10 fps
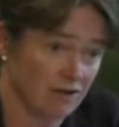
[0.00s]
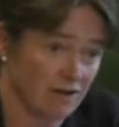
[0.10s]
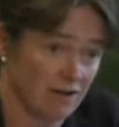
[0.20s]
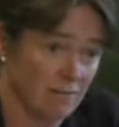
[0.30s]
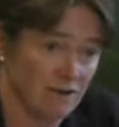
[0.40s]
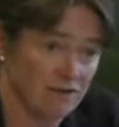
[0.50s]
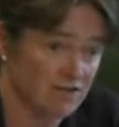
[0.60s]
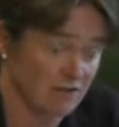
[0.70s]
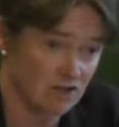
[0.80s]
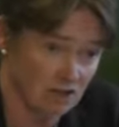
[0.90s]
under
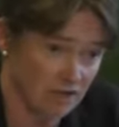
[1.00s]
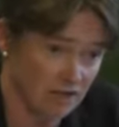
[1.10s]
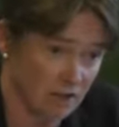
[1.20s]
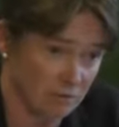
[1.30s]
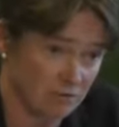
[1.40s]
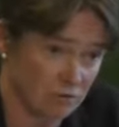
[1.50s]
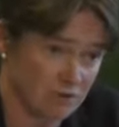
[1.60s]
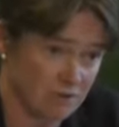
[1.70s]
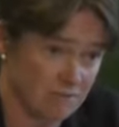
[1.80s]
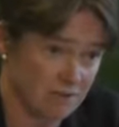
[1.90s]
17 coming forward
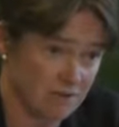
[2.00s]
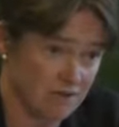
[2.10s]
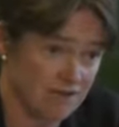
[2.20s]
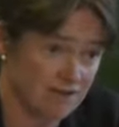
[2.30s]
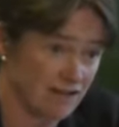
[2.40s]
to be tested,